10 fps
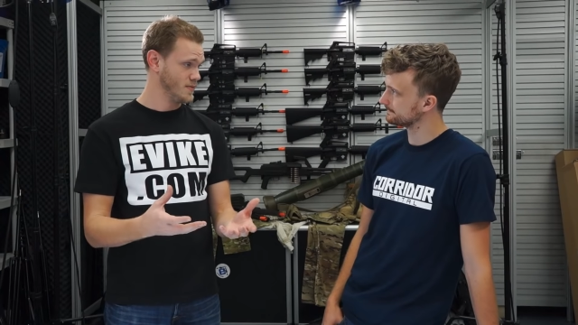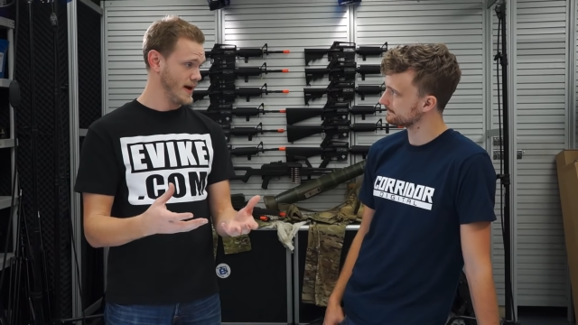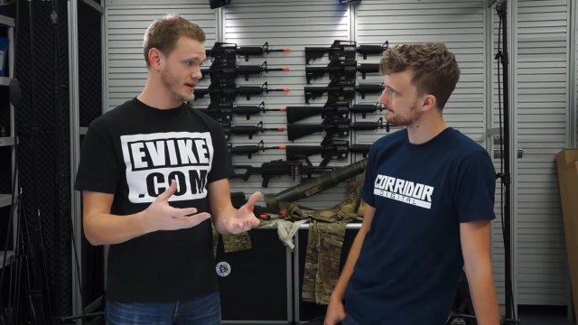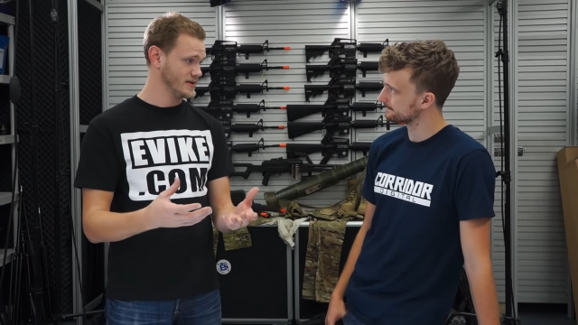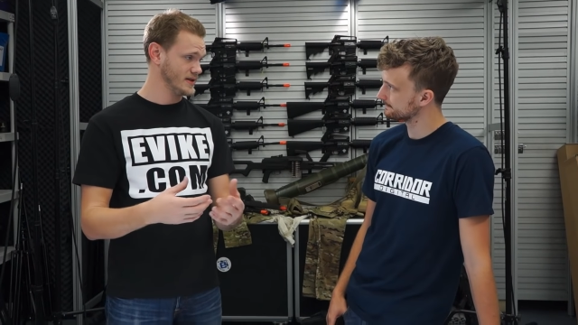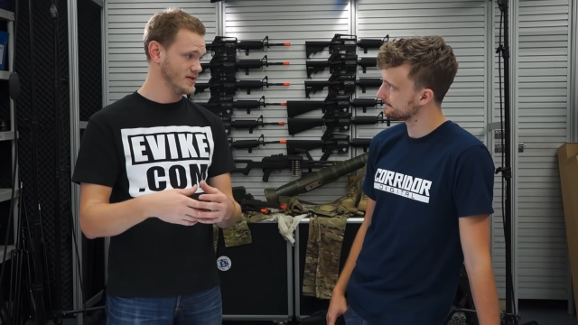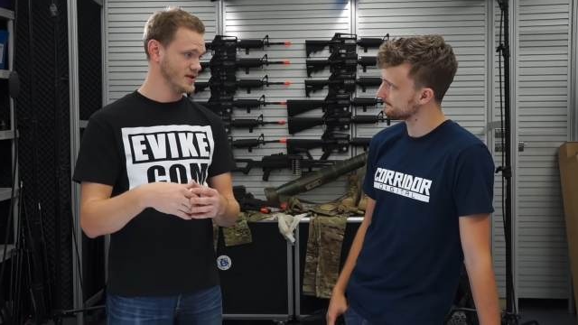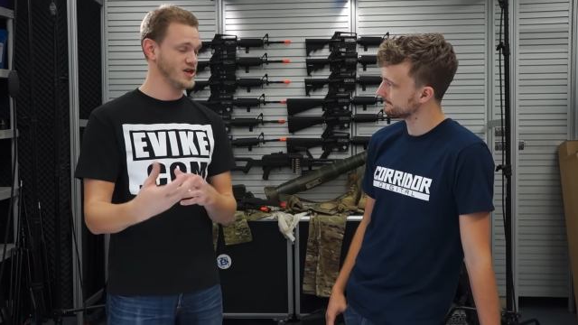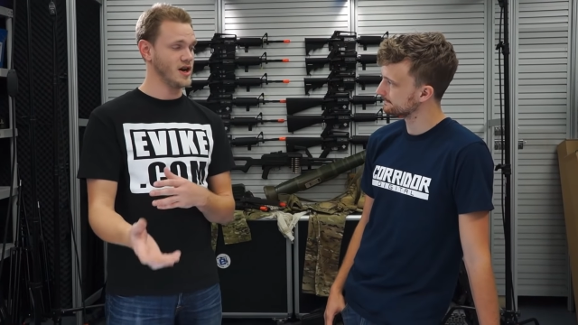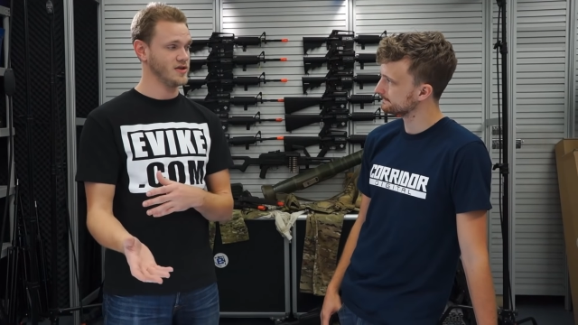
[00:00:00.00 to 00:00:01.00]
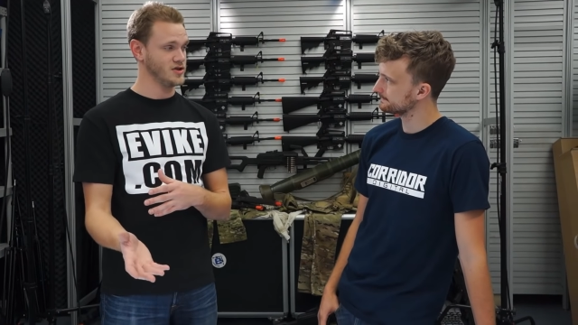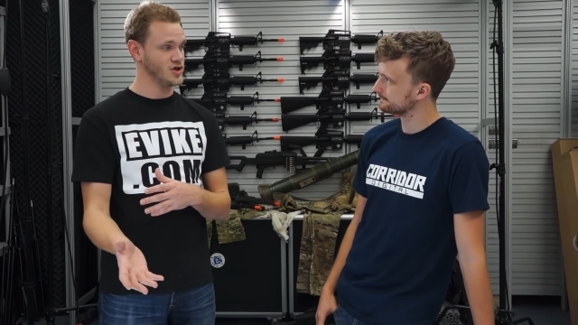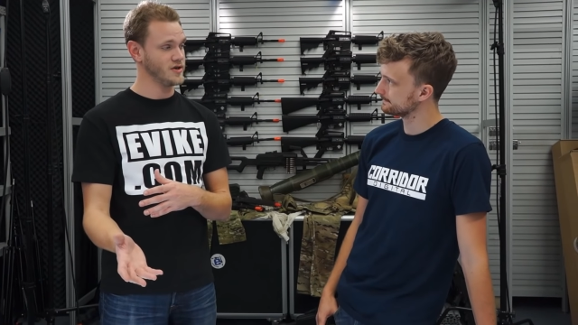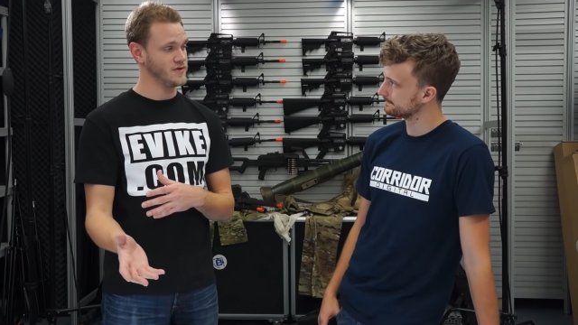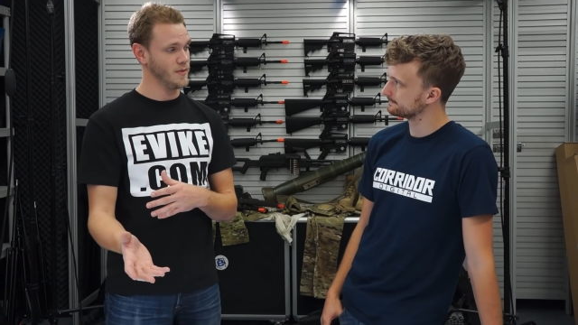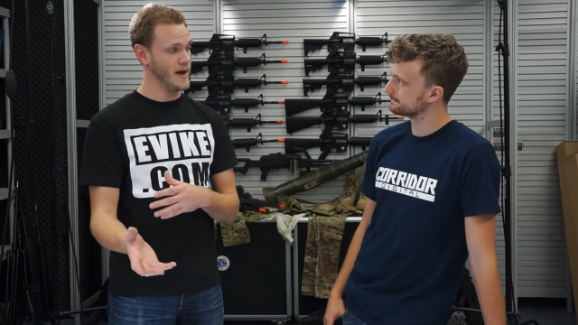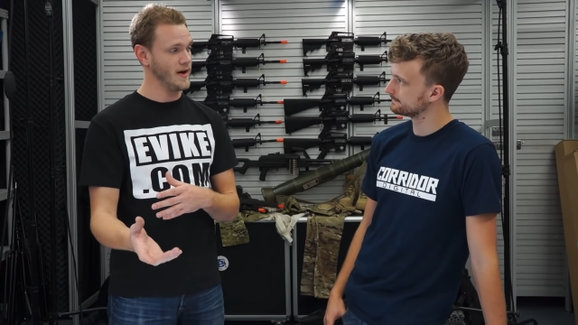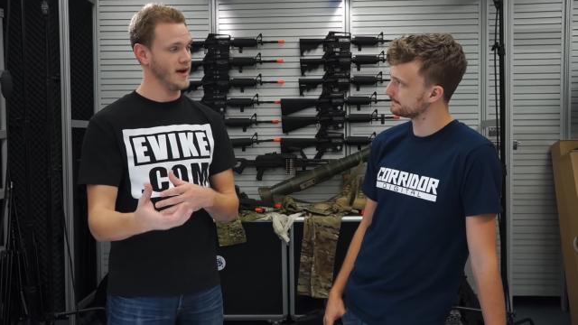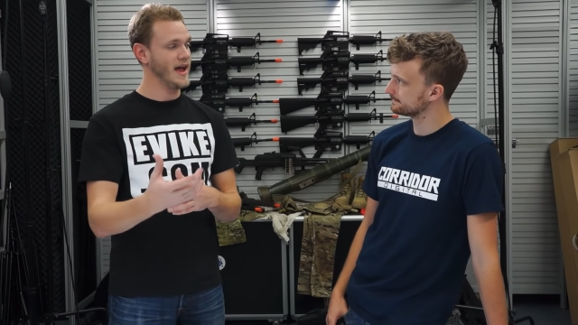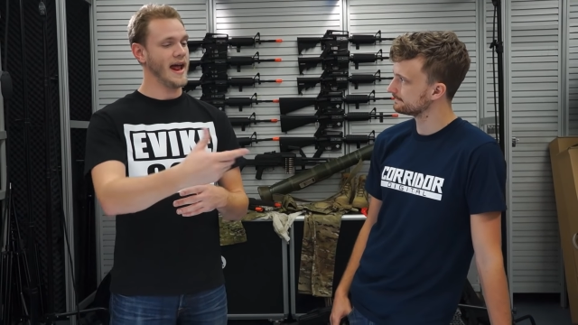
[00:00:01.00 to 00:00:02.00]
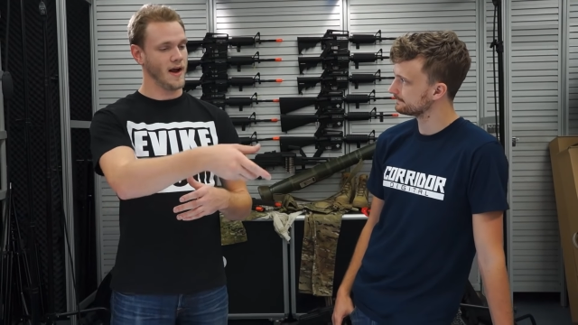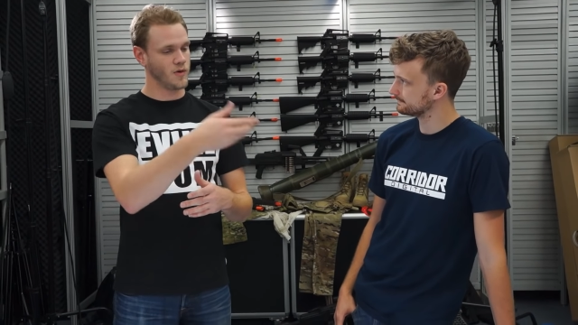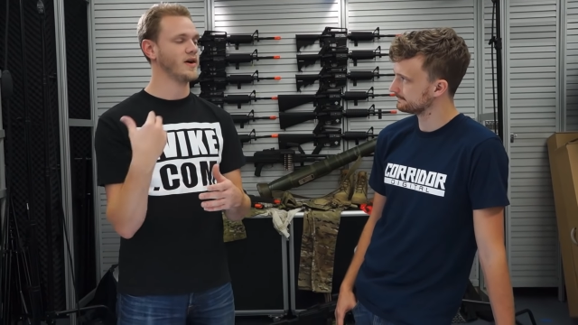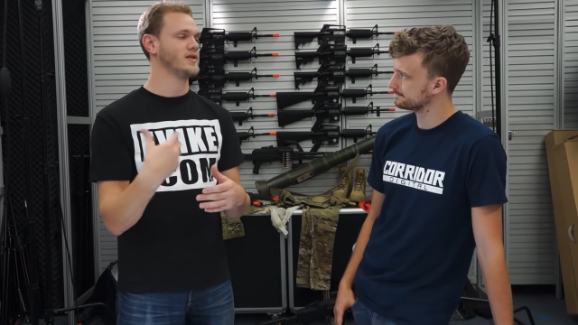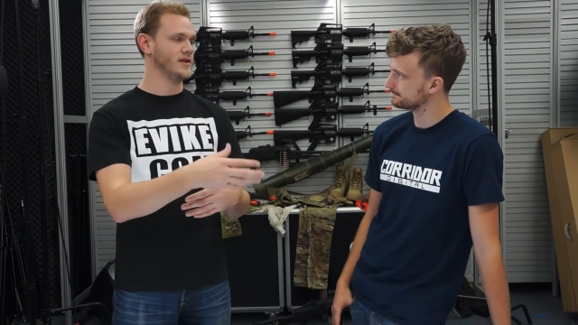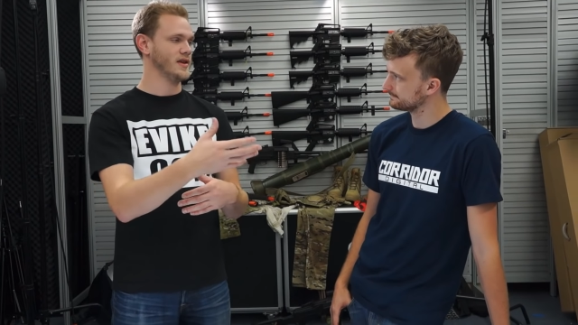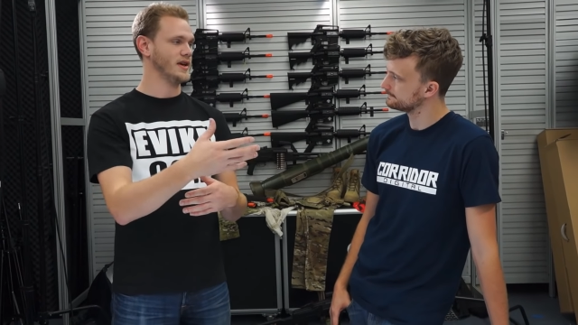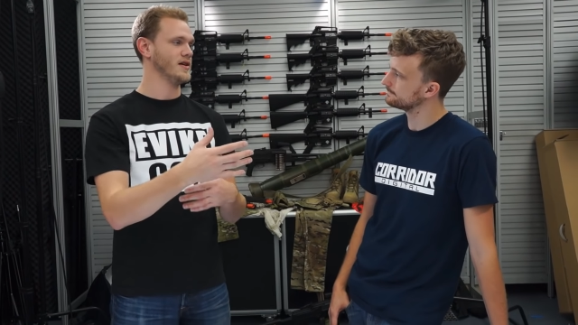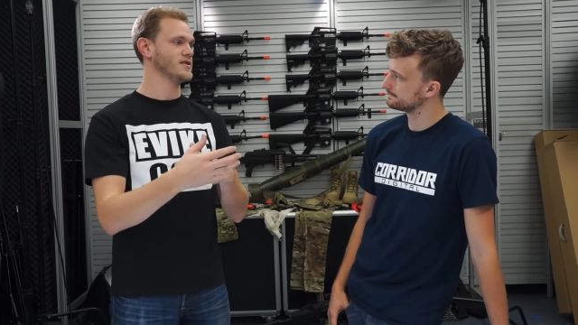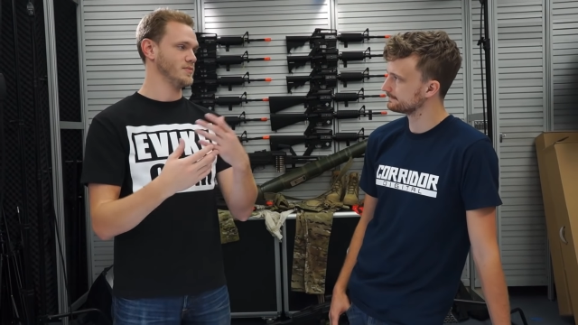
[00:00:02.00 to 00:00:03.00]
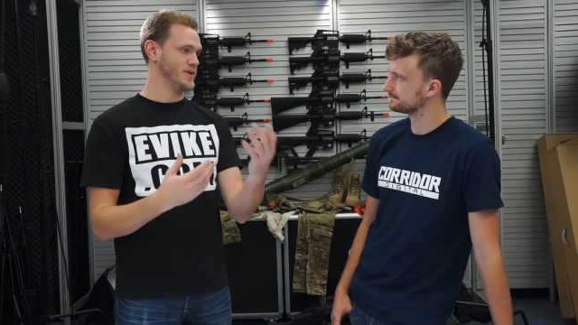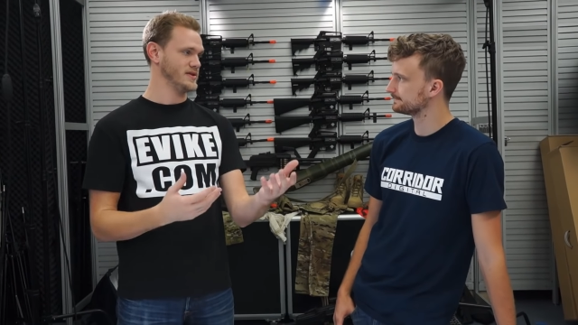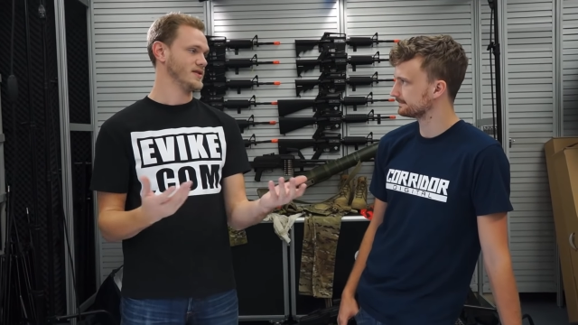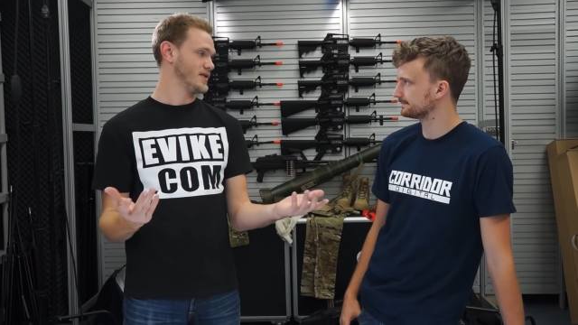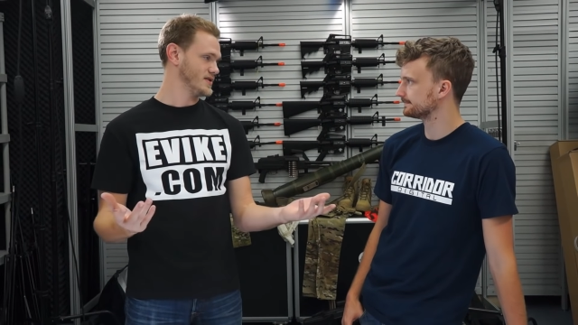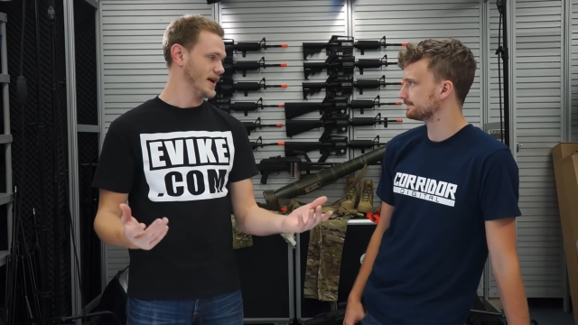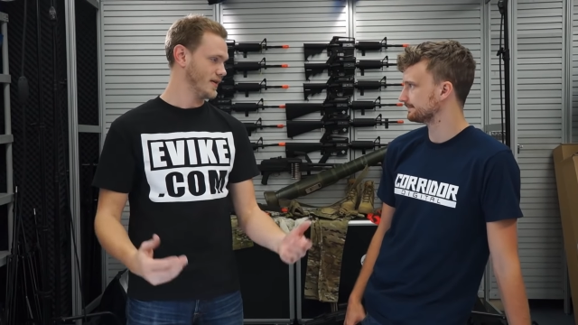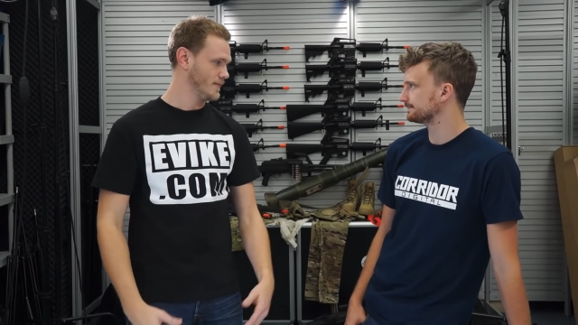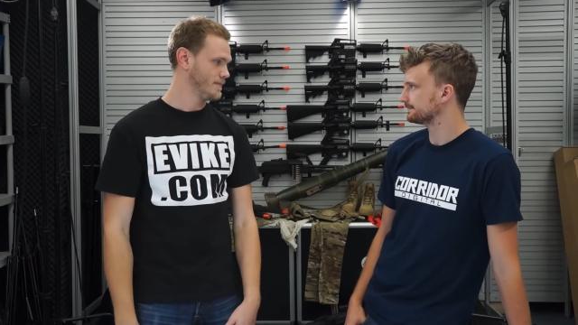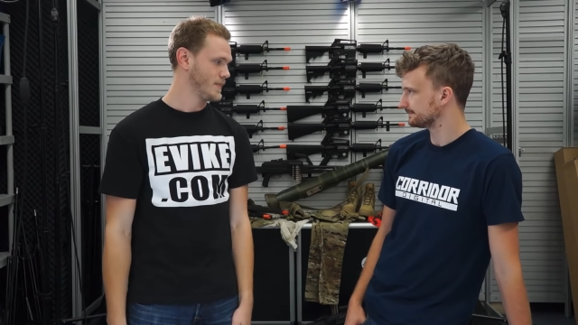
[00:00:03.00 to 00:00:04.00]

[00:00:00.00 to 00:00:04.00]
Speaker 1: of your magazine, the, cha the charge of your battery, and how quickly the gears and piston can cycle. In